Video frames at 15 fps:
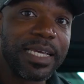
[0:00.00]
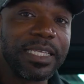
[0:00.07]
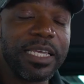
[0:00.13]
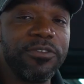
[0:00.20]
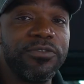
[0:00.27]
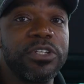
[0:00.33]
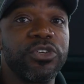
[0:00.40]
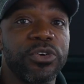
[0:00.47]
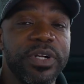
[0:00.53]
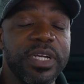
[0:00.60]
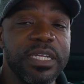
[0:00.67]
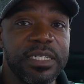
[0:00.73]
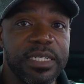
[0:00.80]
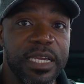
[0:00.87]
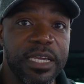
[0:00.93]
the inventory
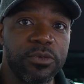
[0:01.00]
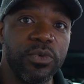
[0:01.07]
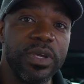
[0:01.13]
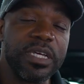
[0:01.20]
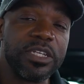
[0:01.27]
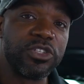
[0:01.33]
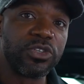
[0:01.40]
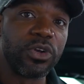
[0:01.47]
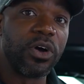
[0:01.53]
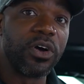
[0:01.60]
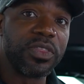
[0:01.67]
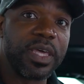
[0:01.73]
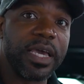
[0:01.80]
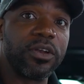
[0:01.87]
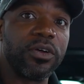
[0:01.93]
intake, we
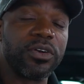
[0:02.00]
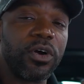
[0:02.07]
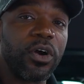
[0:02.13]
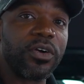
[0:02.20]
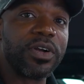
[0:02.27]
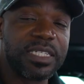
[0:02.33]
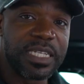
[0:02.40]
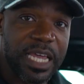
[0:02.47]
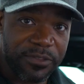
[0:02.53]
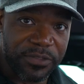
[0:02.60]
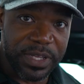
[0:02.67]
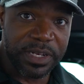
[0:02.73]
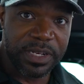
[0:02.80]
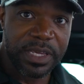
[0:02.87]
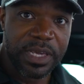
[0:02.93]
installed that on the
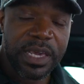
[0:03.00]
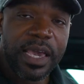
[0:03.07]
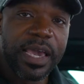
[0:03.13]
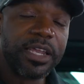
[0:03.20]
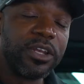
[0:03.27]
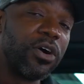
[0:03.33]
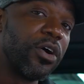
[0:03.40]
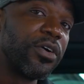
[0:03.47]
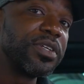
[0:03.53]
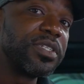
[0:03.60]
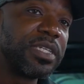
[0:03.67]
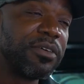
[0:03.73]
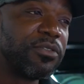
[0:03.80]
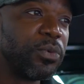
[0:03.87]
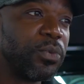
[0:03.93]
RS7. And the
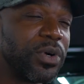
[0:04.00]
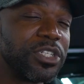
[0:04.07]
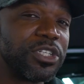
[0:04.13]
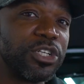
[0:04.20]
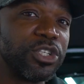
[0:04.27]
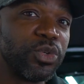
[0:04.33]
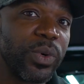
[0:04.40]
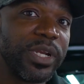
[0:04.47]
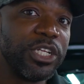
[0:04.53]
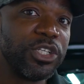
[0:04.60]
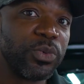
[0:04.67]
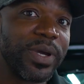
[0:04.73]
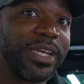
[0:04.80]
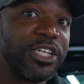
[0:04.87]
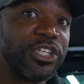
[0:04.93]
RS7 was a
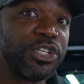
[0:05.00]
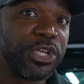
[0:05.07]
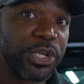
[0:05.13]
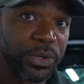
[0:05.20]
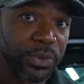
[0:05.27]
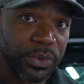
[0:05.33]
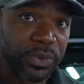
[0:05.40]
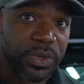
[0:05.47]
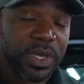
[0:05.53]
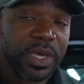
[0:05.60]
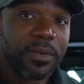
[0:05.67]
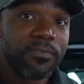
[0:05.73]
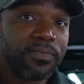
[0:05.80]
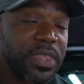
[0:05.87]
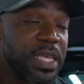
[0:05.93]
2022.
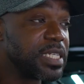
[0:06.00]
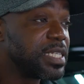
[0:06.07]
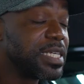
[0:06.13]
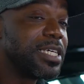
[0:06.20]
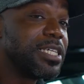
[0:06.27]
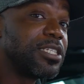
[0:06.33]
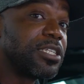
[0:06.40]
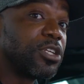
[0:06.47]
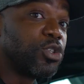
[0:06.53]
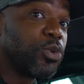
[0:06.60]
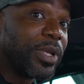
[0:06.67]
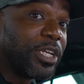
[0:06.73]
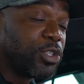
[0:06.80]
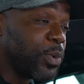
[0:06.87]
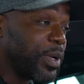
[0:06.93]
This is a
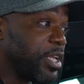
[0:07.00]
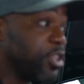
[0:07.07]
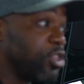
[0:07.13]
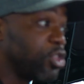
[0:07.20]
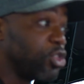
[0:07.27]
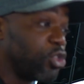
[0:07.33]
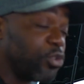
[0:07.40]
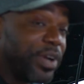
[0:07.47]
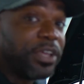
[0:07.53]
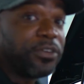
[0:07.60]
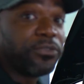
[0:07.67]
2023